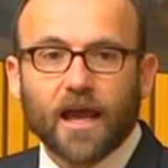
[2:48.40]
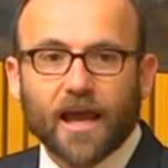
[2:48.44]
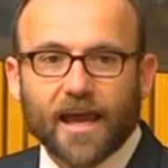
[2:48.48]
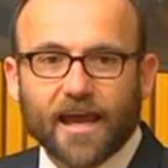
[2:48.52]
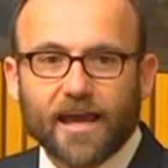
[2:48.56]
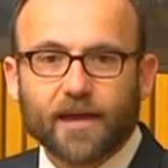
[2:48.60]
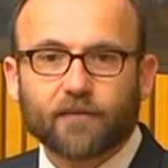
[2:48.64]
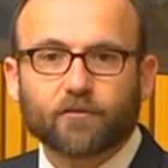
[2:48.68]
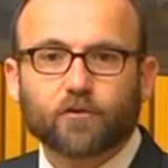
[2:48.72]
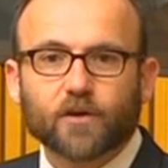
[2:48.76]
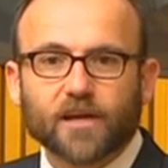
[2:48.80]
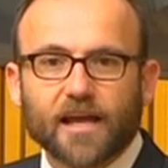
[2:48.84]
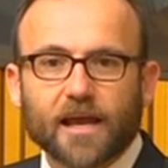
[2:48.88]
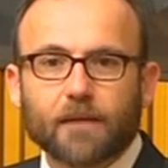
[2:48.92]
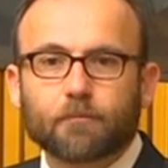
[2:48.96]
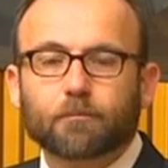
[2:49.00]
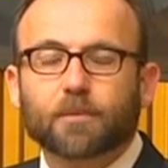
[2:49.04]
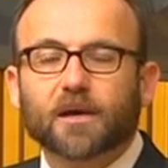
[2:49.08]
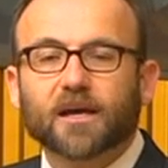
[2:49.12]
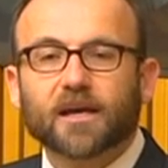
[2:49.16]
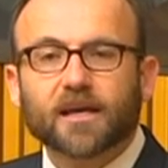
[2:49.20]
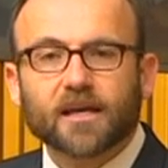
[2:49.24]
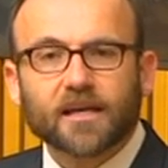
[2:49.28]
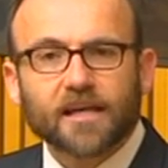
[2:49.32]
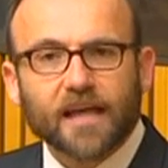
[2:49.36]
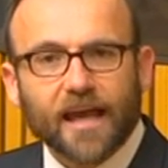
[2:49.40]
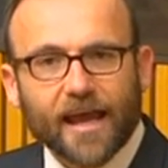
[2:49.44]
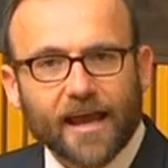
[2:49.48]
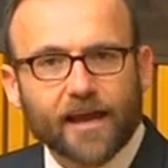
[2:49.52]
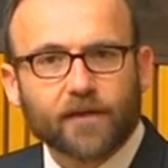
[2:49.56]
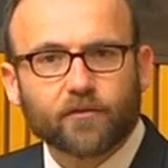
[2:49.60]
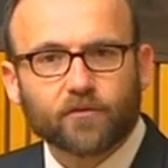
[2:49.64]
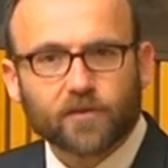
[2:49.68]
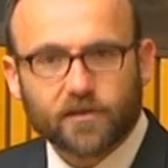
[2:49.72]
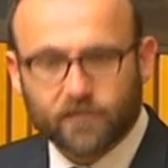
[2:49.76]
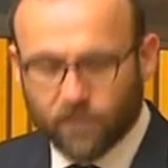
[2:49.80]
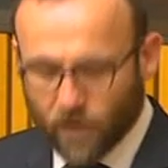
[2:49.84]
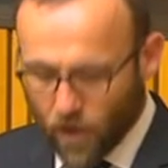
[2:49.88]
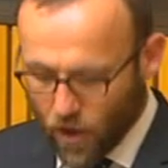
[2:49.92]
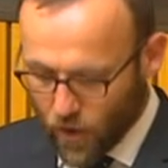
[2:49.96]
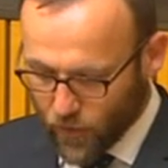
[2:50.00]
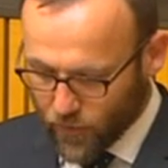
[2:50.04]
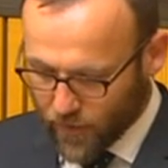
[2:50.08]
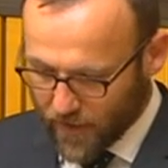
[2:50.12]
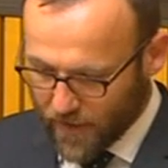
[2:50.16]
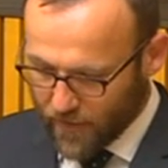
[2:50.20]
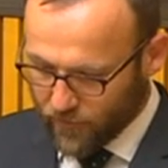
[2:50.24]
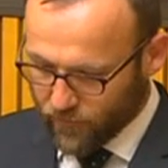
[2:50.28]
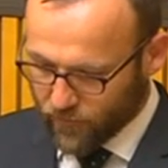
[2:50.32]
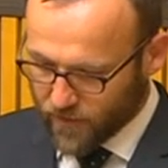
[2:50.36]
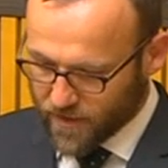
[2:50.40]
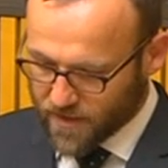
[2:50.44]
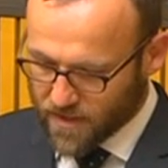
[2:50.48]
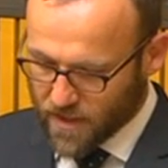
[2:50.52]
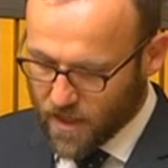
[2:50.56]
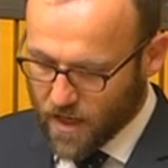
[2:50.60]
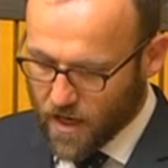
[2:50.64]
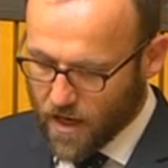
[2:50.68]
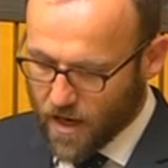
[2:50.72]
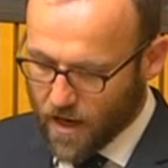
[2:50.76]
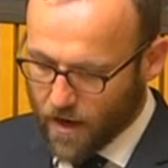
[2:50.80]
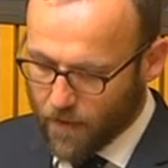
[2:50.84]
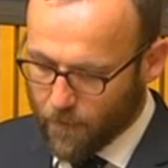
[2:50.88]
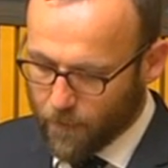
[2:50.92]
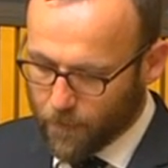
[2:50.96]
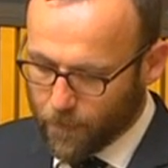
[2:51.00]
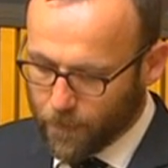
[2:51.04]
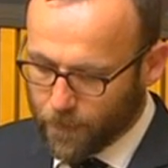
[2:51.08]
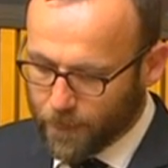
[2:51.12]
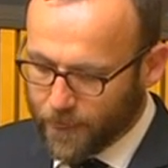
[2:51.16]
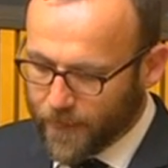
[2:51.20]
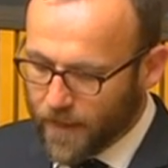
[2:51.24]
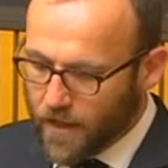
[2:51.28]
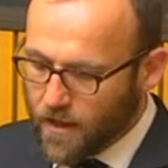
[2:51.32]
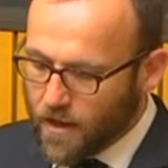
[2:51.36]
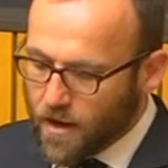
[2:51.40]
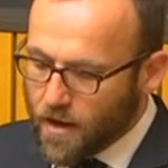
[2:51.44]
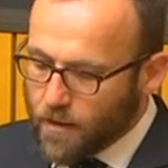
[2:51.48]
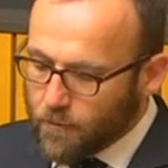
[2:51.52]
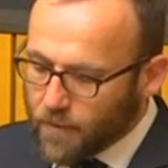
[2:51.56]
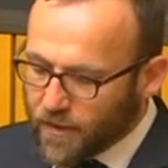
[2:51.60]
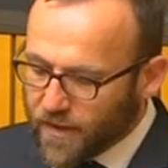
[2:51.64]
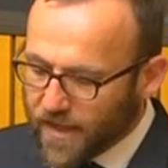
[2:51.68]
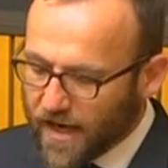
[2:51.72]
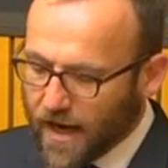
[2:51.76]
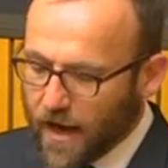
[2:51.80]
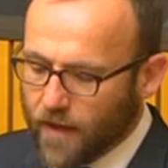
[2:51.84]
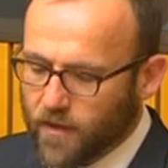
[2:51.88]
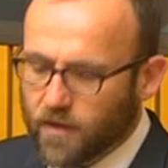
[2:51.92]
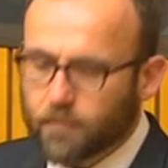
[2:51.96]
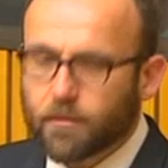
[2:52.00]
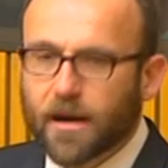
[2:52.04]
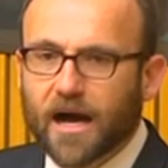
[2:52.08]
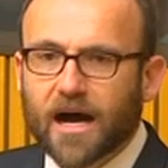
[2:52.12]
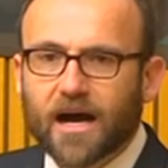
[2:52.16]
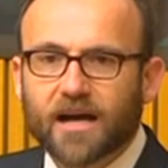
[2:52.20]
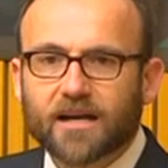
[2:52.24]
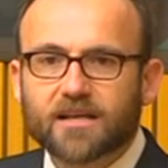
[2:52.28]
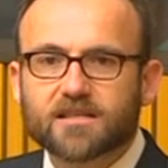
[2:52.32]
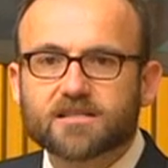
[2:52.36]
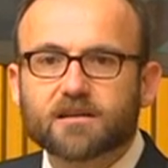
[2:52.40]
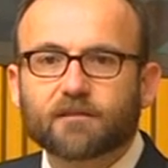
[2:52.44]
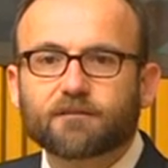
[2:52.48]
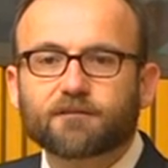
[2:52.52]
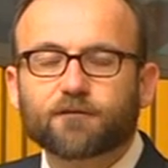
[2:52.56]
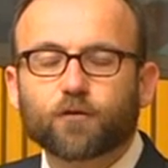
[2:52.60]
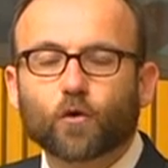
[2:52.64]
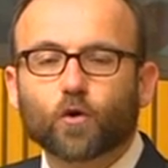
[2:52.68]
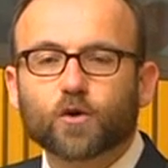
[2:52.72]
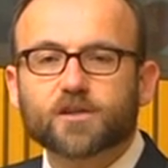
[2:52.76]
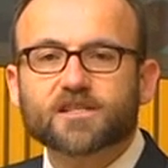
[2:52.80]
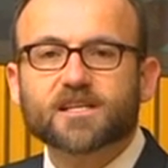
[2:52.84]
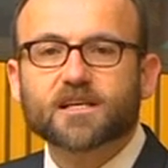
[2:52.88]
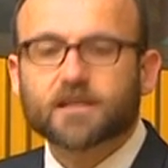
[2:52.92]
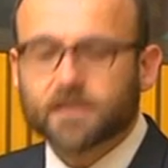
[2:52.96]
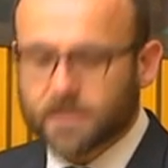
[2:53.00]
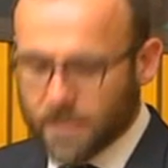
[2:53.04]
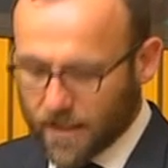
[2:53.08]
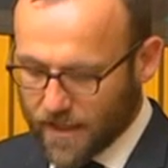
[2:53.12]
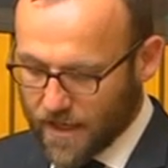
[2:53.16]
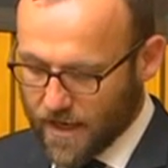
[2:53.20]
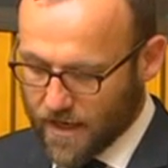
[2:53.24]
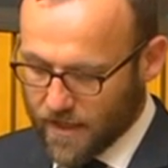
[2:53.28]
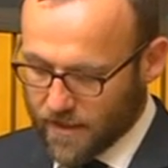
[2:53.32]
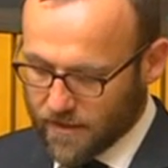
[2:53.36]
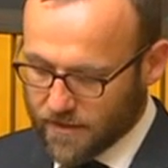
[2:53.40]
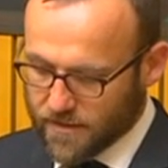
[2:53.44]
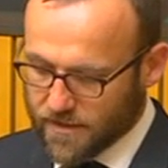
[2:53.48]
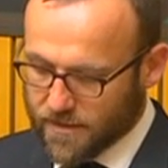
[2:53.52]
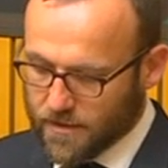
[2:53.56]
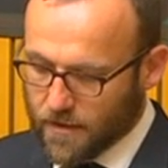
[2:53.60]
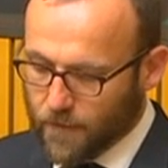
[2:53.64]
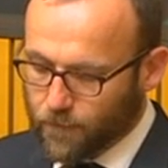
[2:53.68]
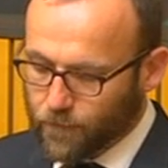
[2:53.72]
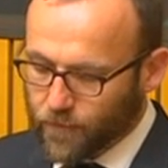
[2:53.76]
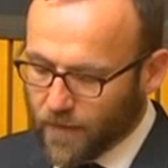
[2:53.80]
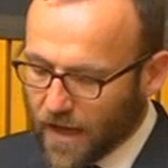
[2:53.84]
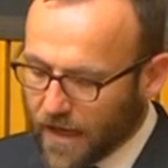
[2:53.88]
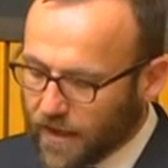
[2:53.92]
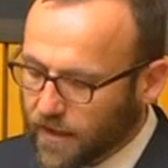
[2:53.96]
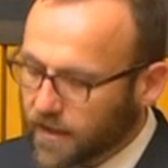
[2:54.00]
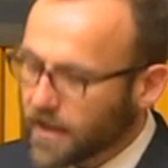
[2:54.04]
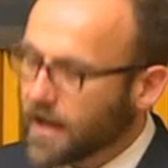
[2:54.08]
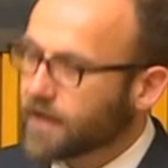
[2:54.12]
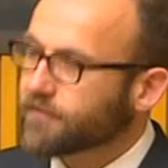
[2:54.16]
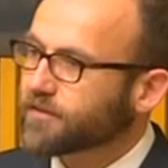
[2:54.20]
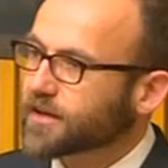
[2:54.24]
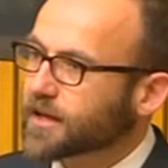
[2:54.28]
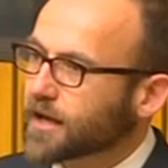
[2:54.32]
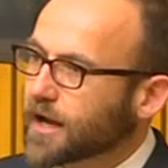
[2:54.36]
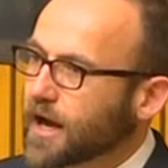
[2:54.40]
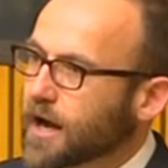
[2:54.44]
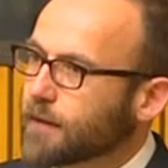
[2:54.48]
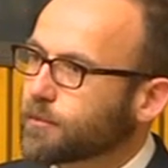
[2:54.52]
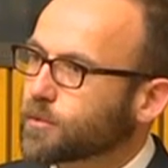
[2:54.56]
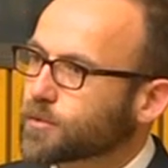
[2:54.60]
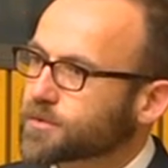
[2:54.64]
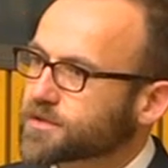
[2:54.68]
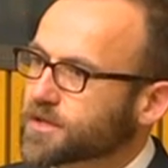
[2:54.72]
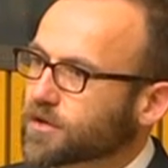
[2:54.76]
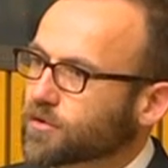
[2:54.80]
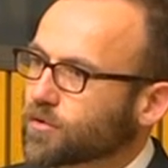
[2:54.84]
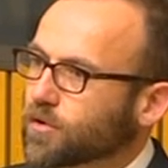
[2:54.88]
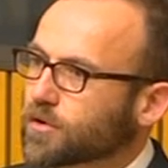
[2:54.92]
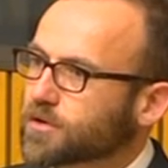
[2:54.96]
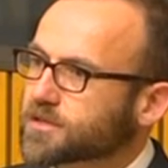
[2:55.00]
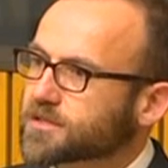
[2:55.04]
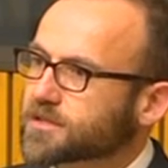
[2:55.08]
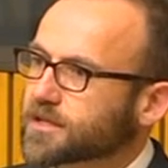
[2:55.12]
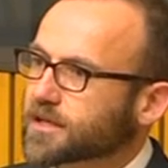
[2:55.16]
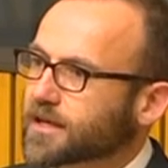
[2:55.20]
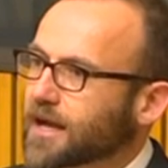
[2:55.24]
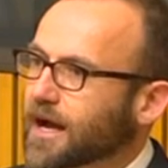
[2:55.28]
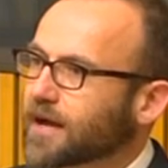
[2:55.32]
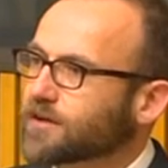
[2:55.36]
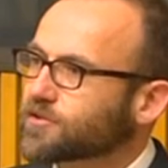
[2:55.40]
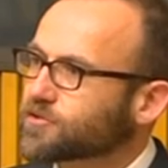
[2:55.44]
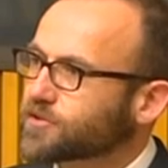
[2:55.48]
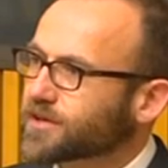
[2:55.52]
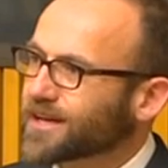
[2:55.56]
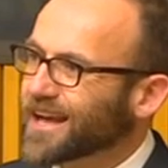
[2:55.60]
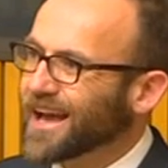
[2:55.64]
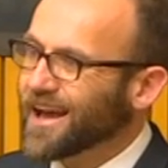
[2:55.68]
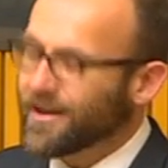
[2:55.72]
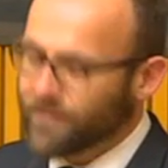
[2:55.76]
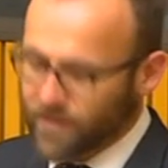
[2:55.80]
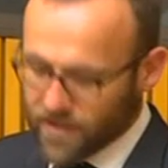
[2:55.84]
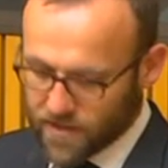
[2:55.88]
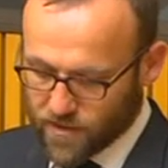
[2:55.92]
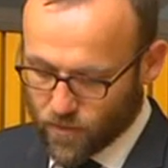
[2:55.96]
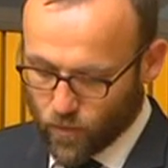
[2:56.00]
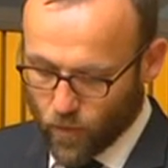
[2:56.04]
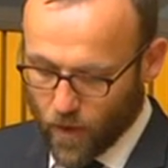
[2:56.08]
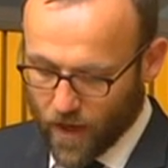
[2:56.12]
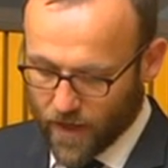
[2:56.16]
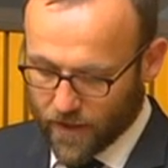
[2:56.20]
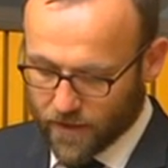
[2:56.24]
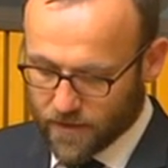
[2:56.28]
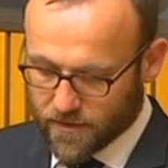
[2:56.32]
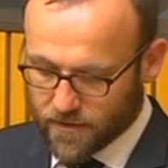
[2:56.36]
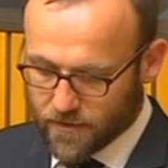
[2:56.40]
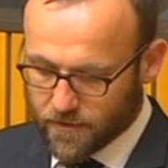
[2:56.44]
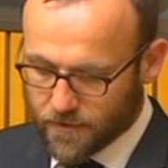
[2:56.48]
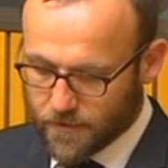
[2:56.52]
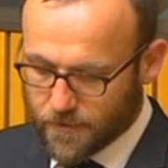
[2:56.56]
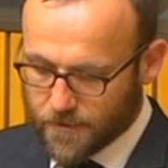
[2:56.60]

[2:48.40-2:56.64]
Every MP, every vote, every time. But the other parties are forcing delays, and loving couples across the country are having to wait.